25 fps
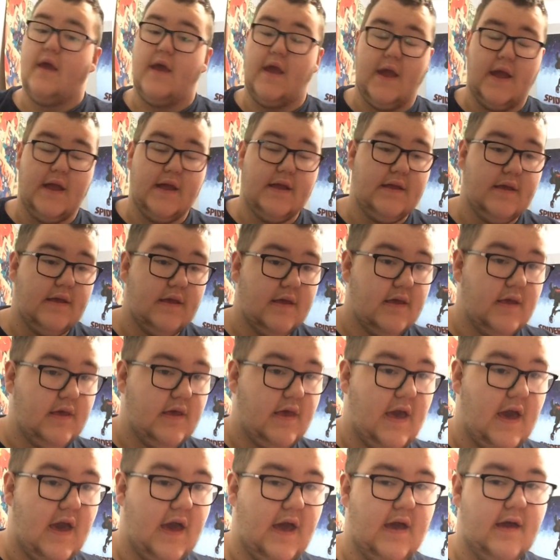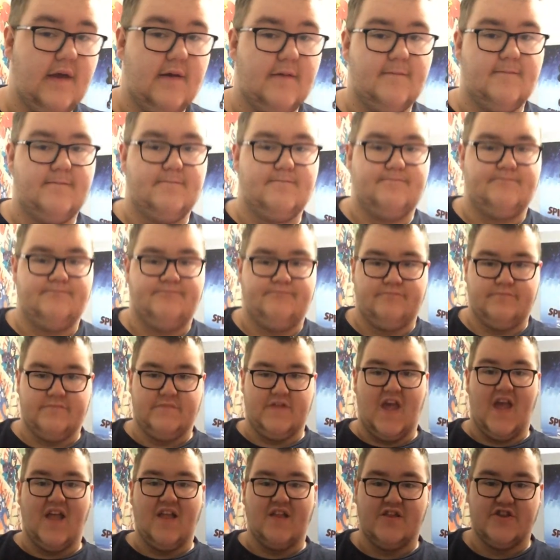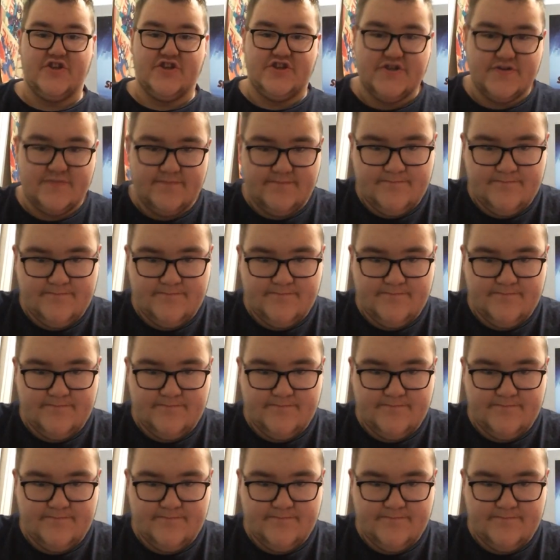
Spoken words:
And yeah, then